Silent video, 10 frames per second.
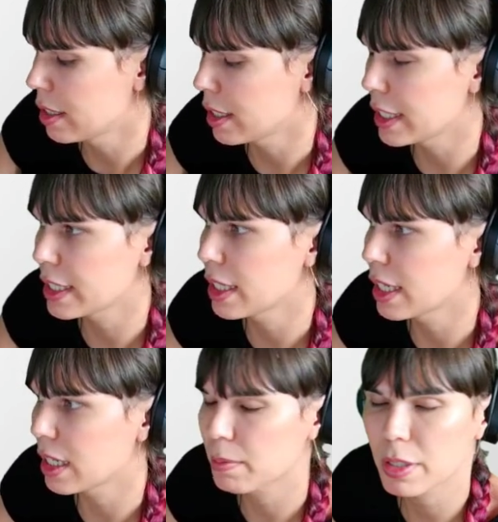and I did
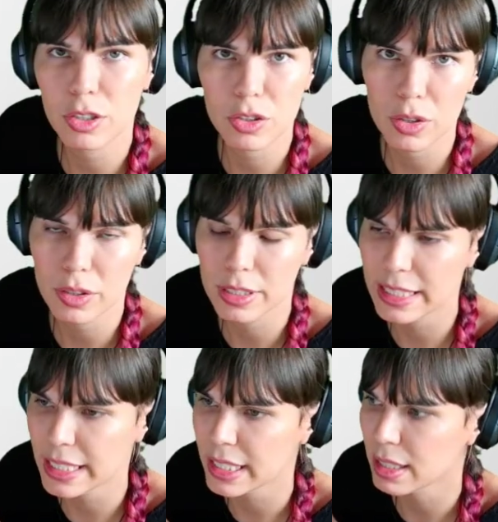Control
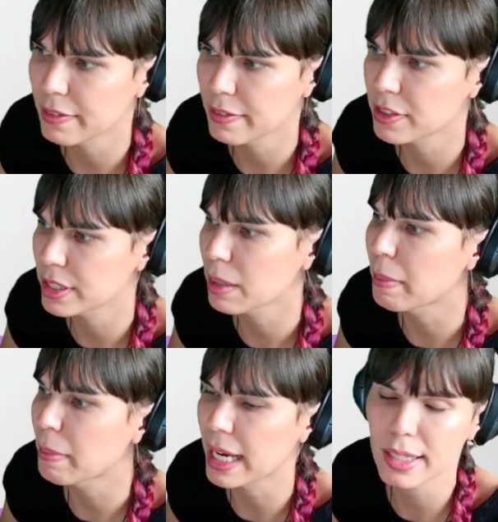C if you're using a
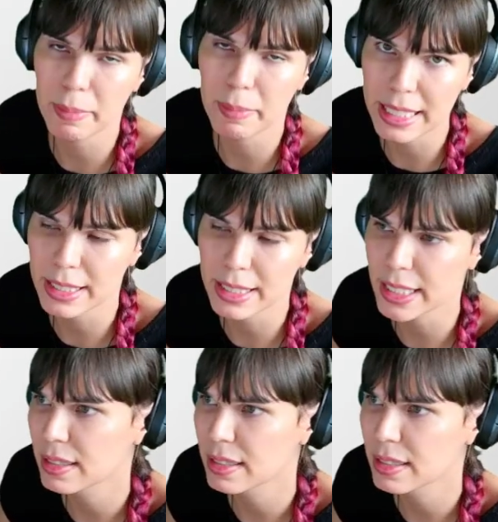Mac, Command C.